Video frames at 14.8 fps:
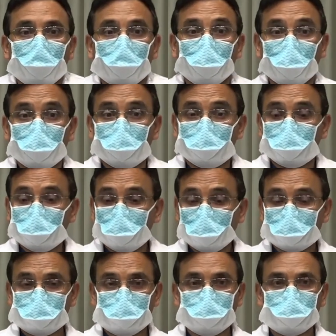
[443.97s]
Now, the
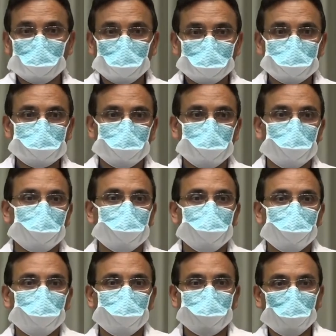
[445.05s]
next two slides
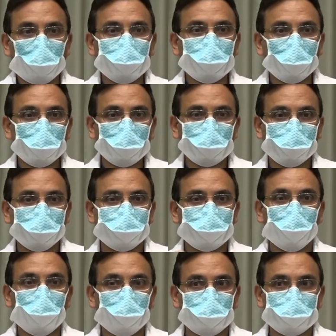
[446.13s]
are, in my mind, the
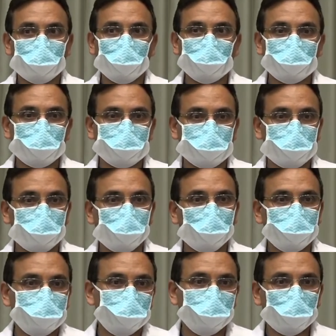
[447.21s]
scary slides as it
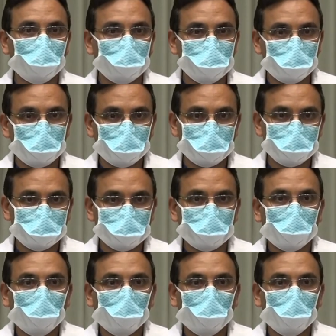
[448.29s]
relates to diabetes.